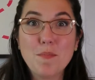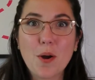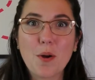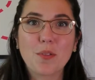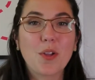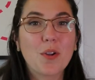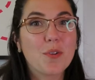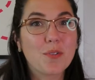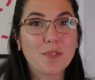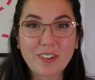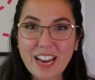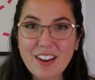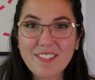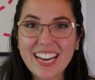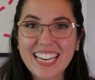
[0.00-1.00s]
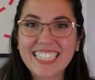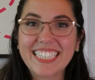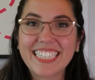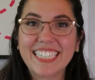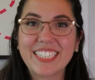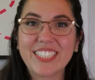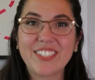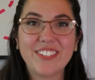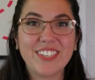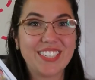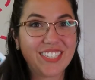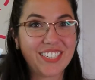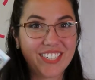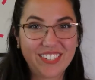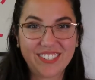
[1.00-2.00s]
Both great ways to get
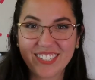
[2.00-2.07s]
students